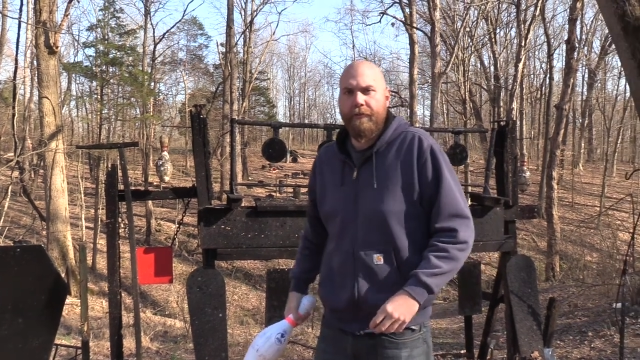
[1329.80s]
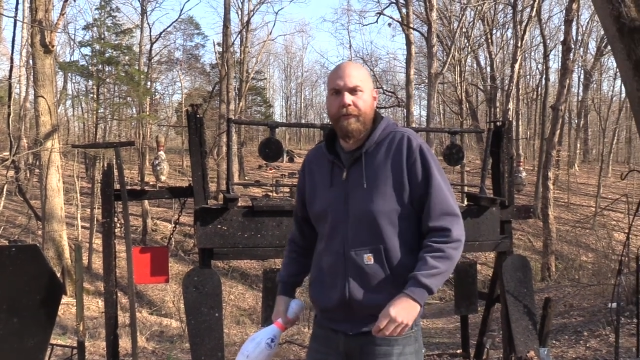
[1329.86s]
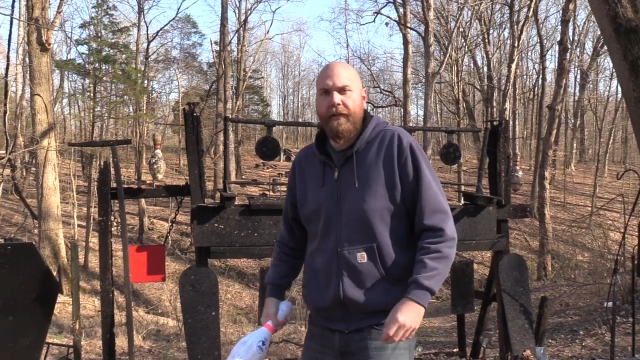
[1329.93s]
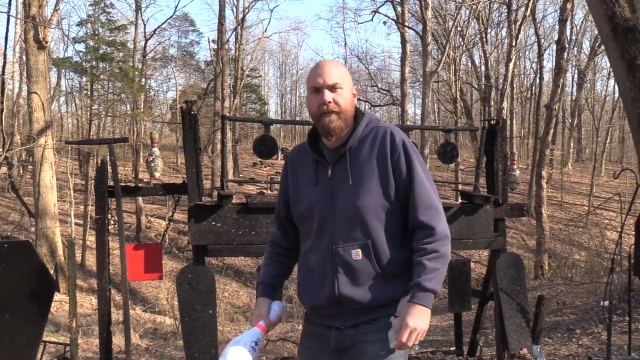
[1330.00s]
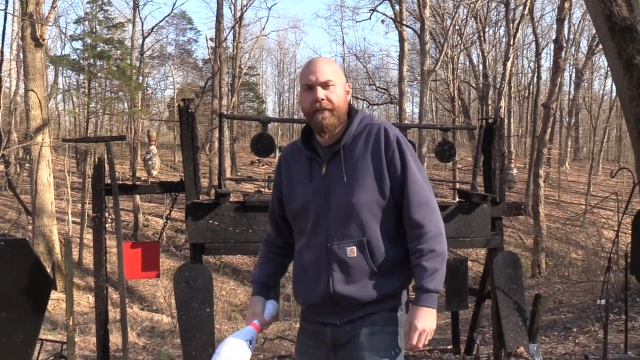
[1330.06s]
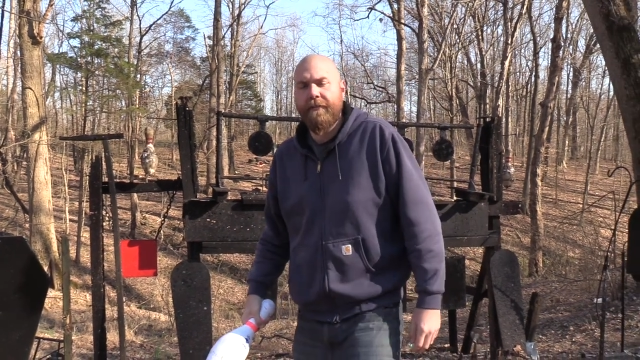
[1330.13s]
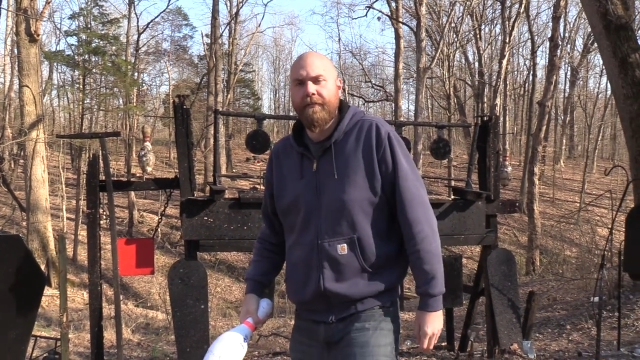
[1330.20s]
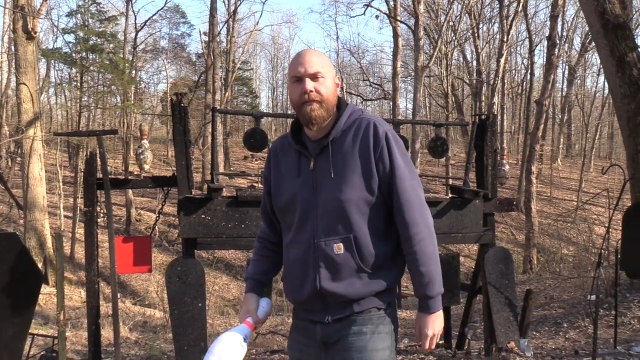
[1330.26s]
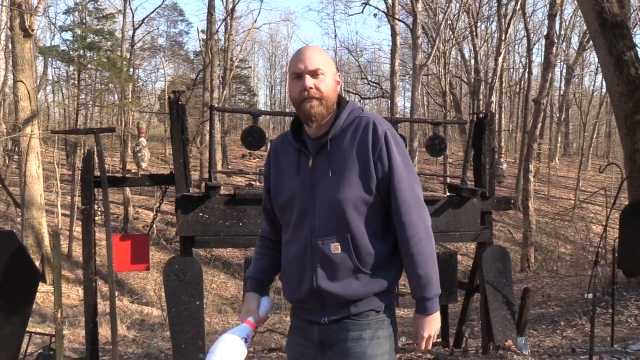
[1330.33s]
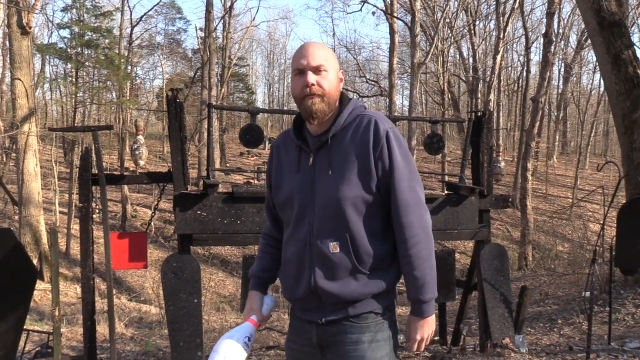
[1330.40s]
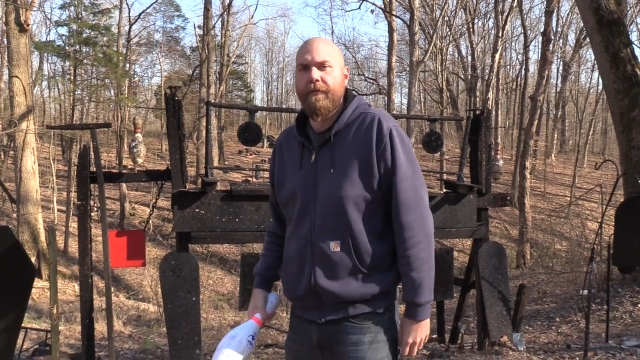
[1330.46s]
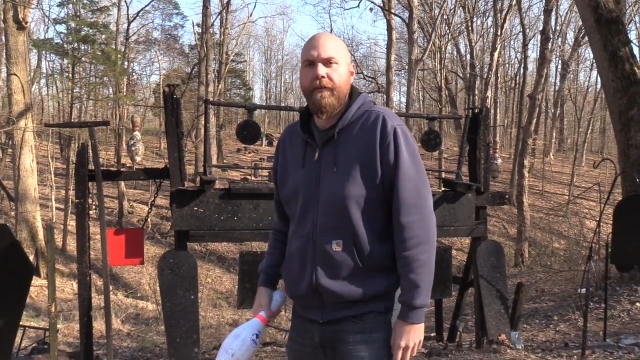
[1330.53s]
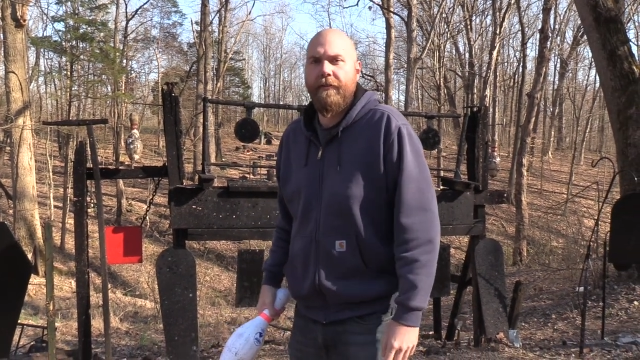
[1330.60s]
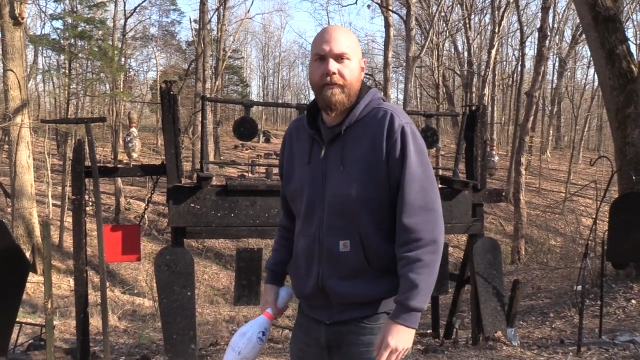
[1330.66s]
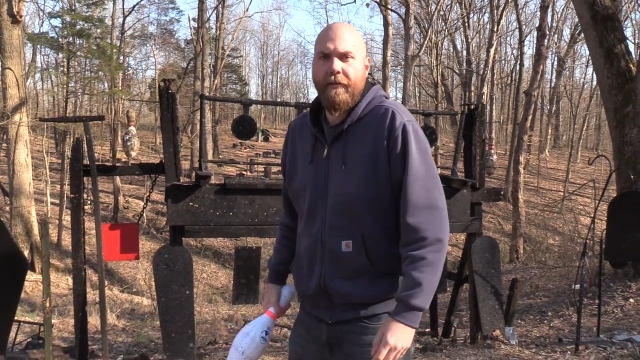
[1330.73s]
training, as I do
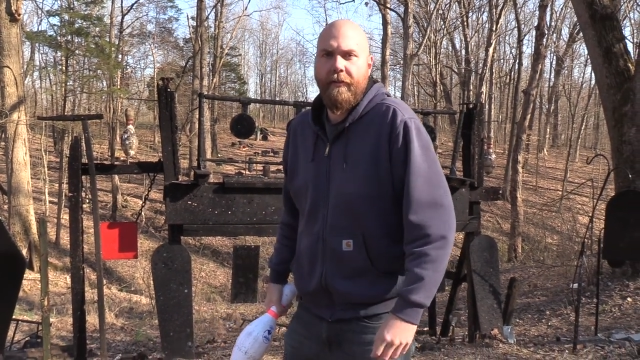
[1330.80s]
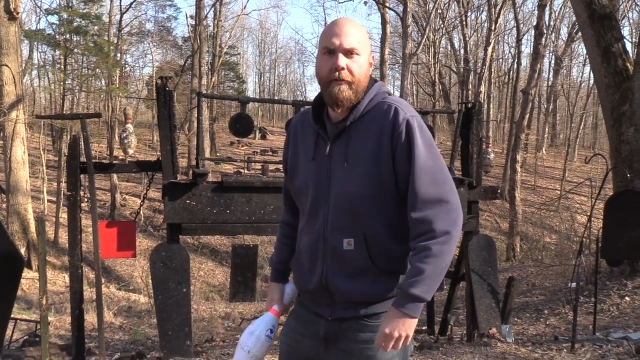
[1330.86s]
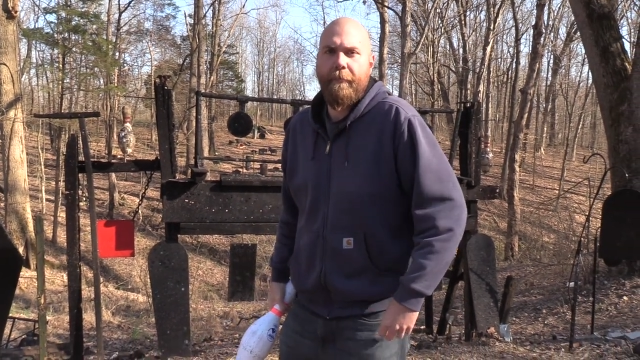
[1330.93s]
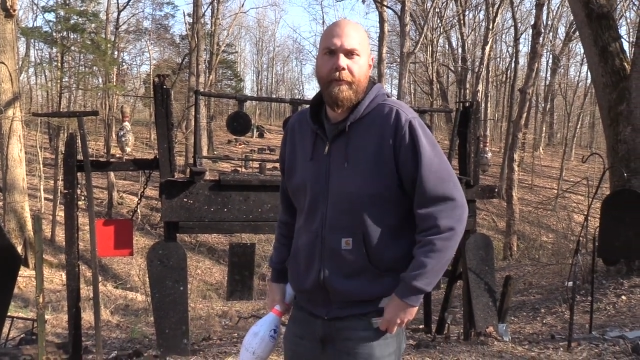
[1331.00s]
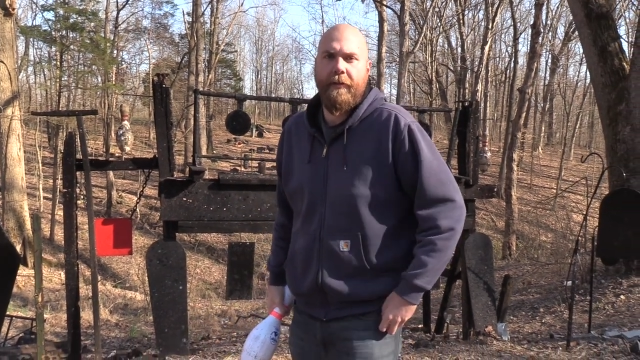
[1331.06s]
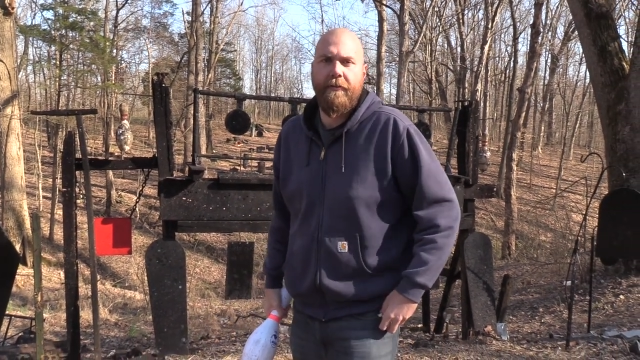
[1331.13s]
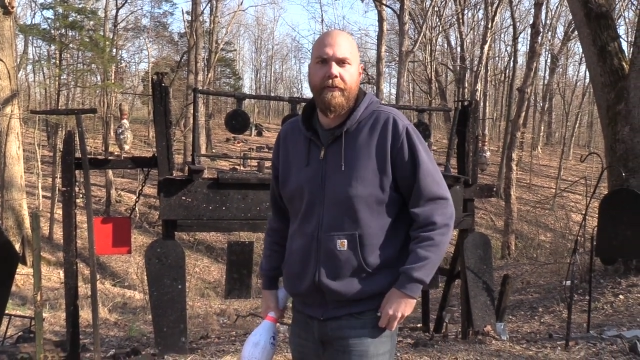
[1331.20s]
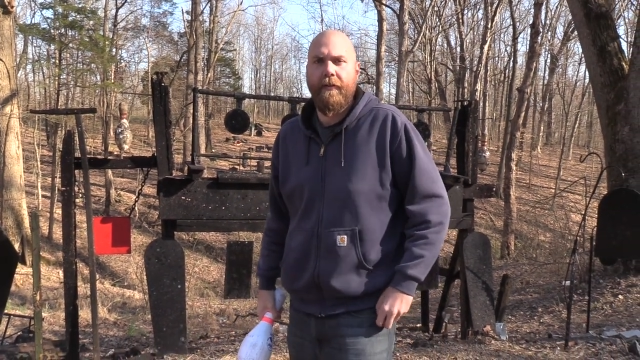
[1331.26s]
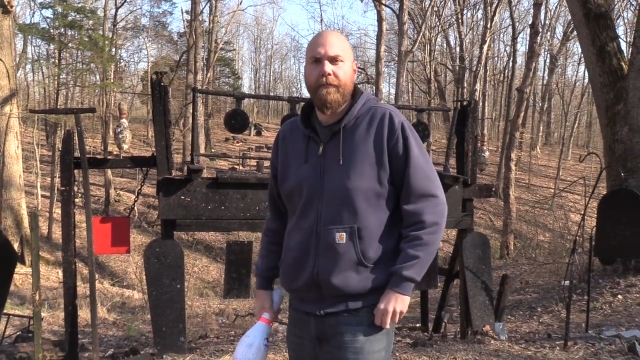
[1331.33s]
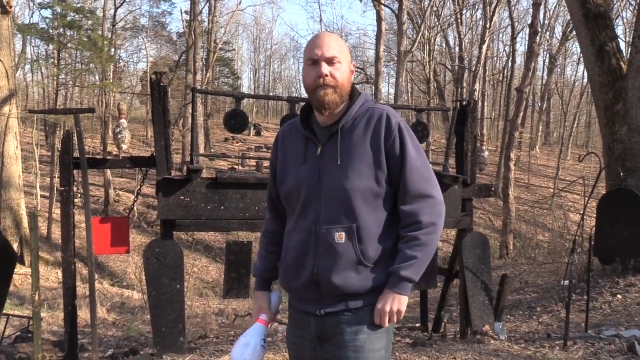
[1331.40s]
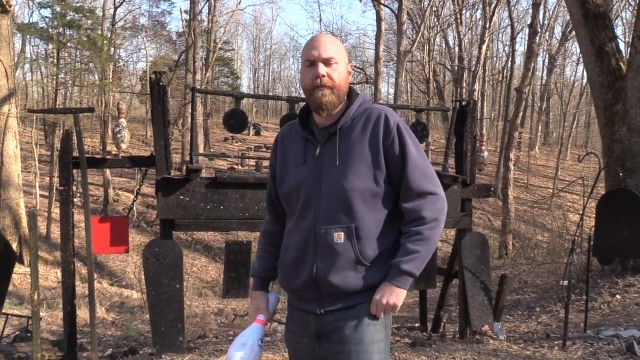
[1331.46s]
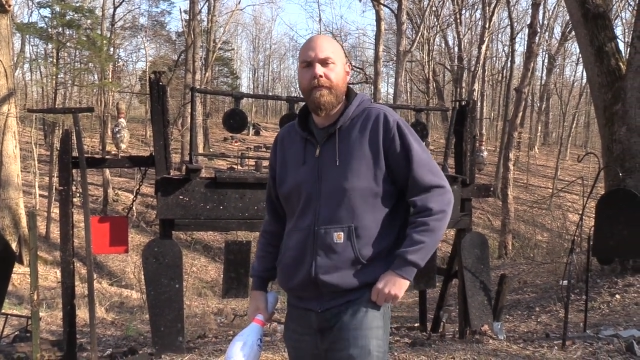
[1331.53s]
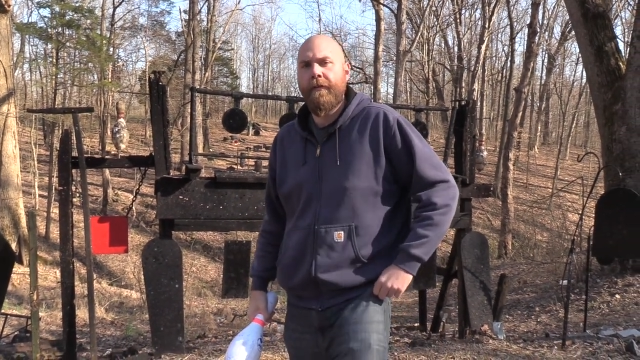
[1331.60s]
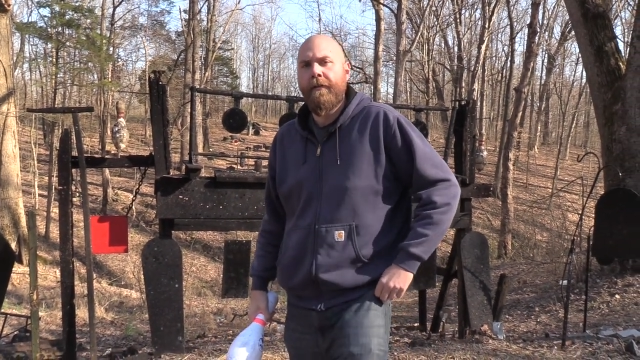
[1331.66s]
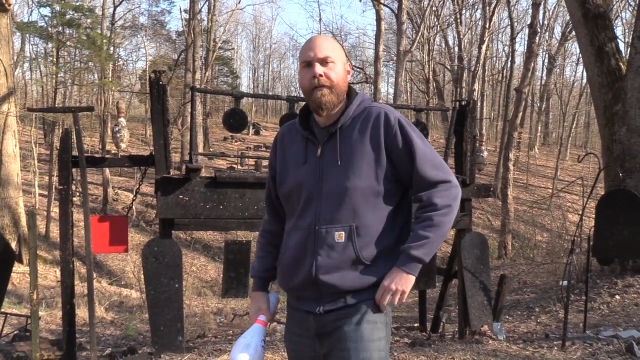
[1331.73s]
here on the compound
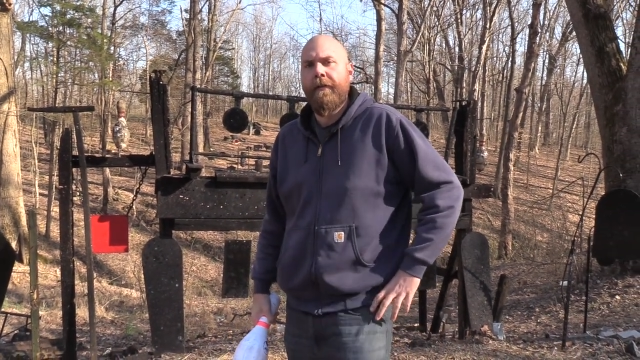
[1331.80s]
often.